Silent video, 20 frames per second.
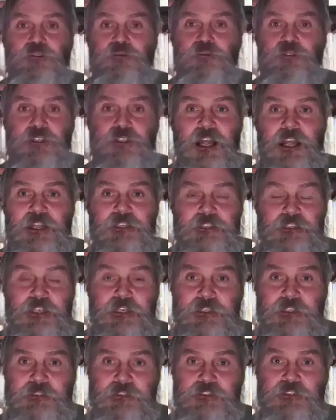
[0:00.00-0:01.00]
to happen because look
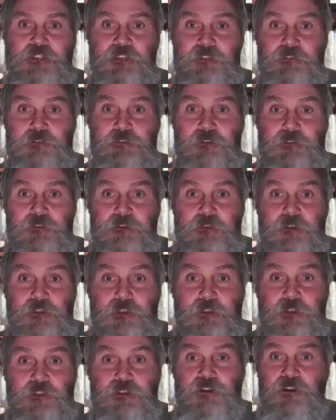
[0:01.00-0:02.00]
what God does
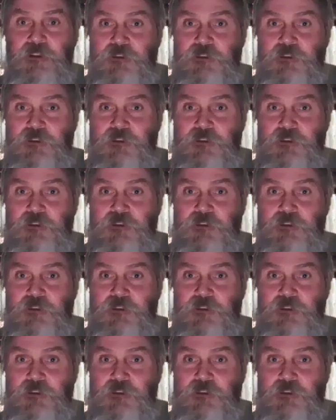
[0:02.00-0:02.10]
do.